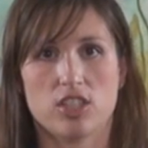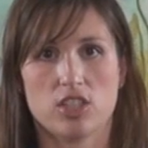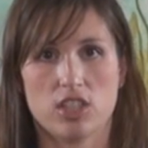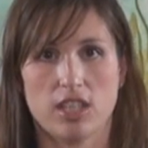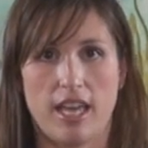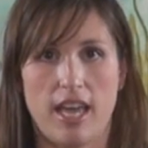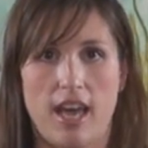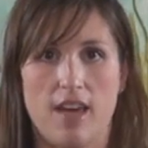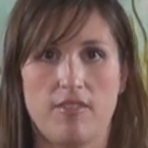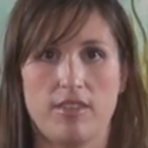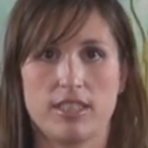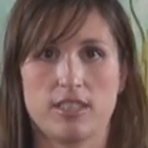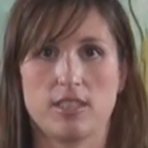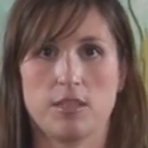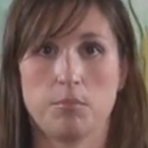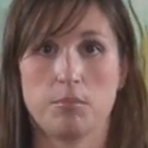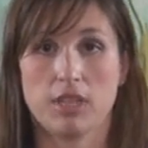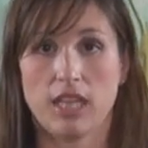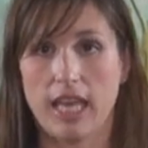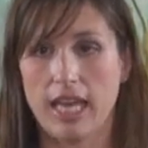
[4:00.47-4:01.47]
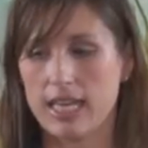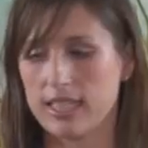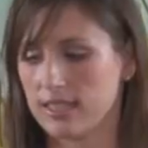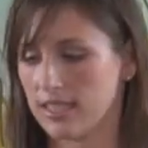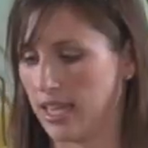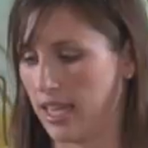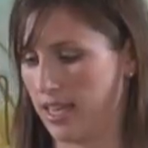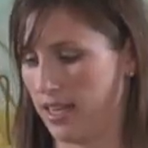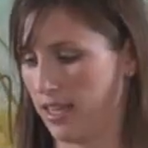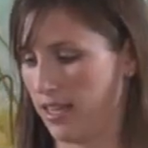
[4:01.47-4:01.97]
actually having to
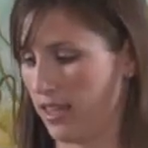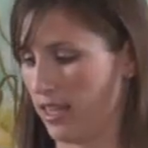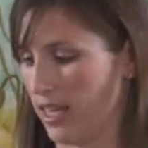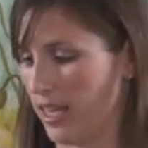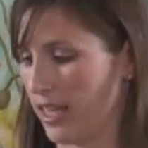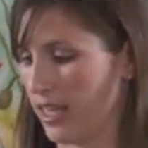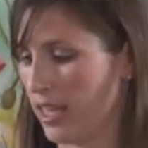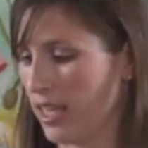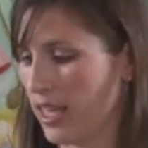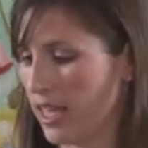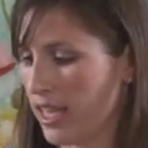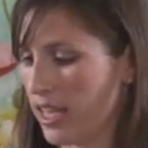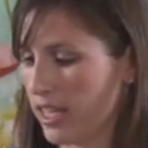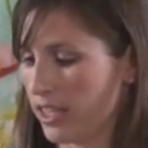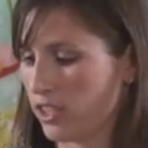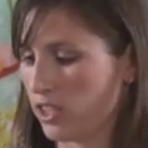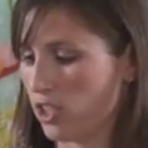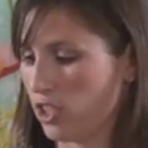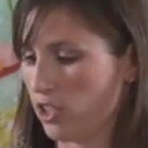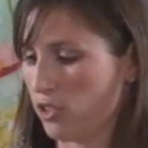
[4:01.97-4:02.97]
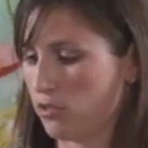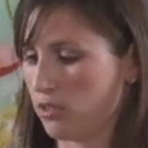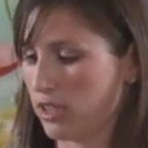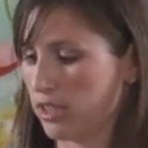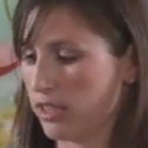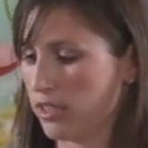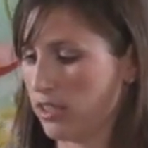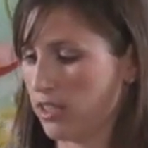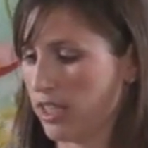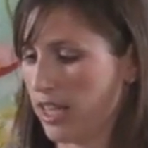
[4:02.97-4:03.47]
plant anything is to use
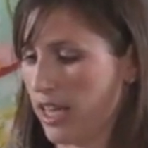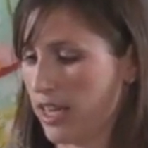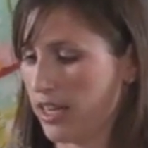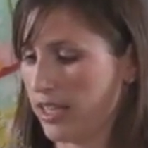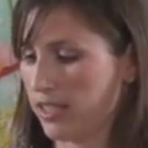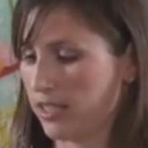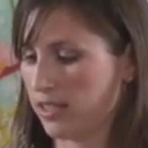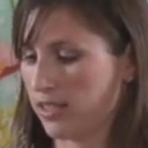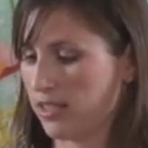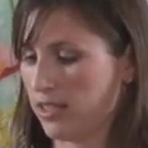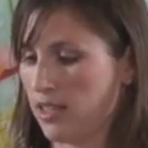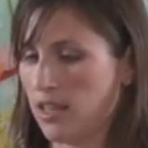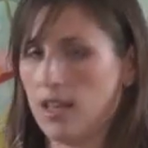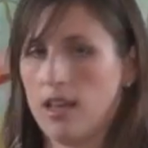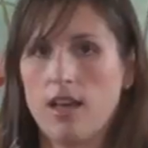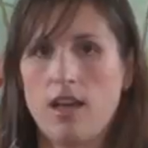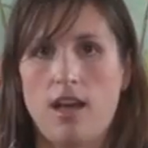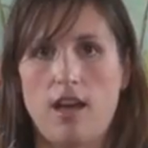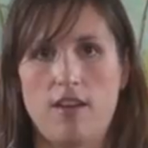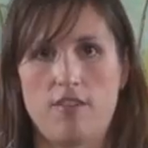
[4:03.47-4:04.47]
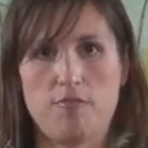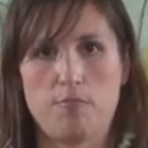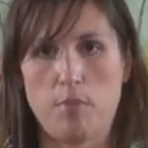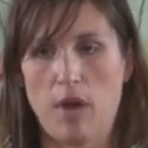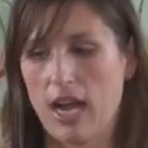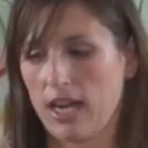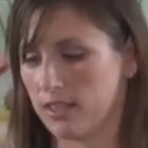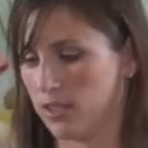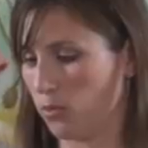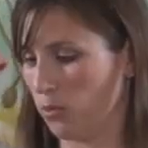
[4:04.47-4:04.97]
little cuttings of
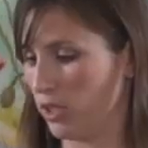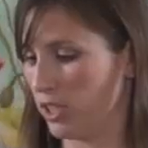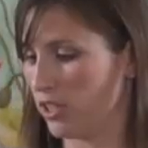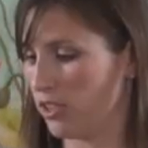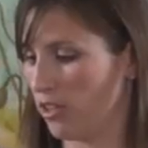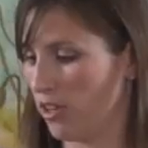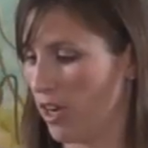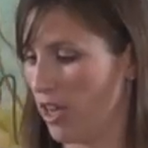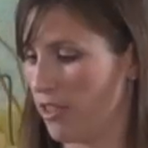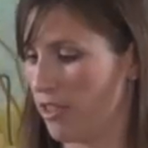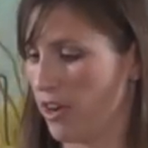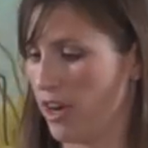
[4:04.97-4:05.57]
boxwoods or